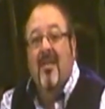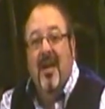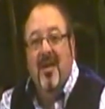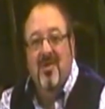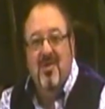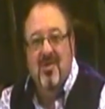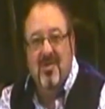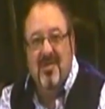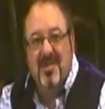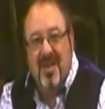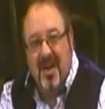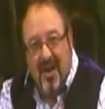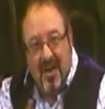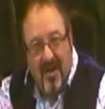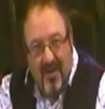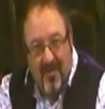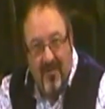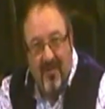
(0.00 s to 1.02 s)
then
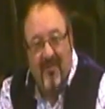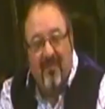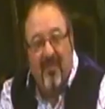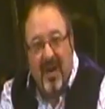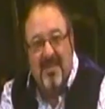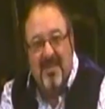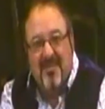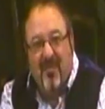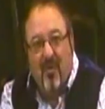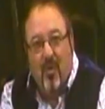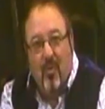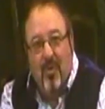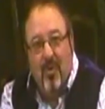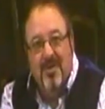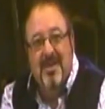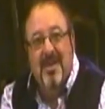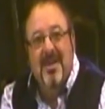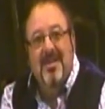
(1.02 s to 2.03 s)
just fast
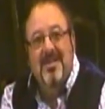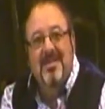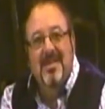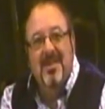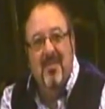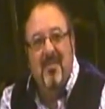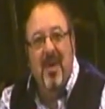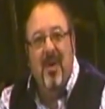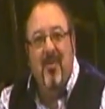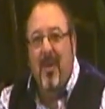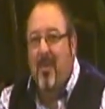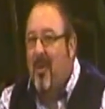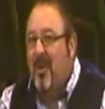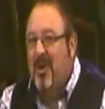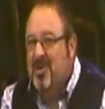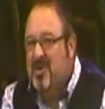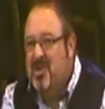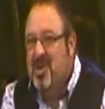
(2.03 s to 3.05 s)
forward to the bit where
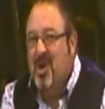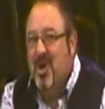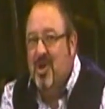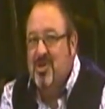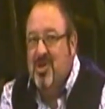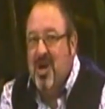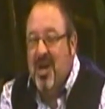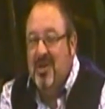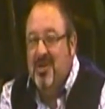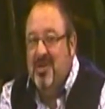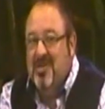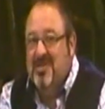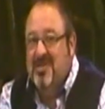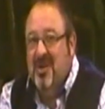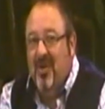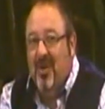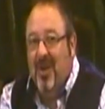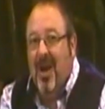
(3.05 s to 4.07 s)
my shirt
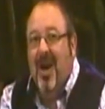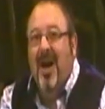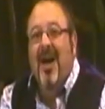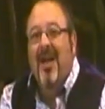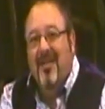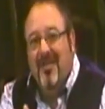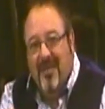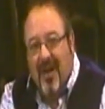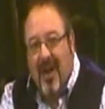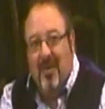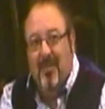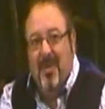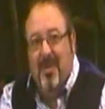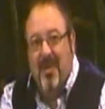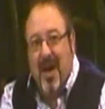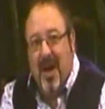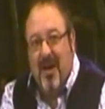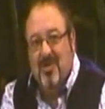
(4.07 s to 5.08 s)
changes colour, that'll
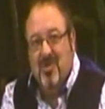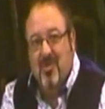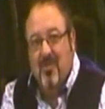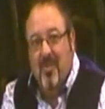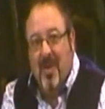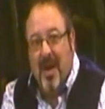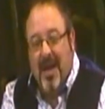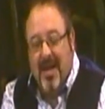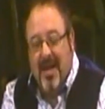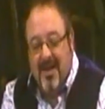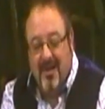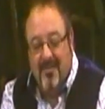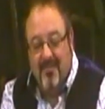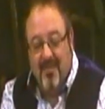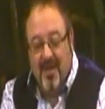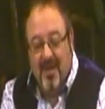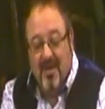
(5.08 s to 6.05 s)
be the actual make.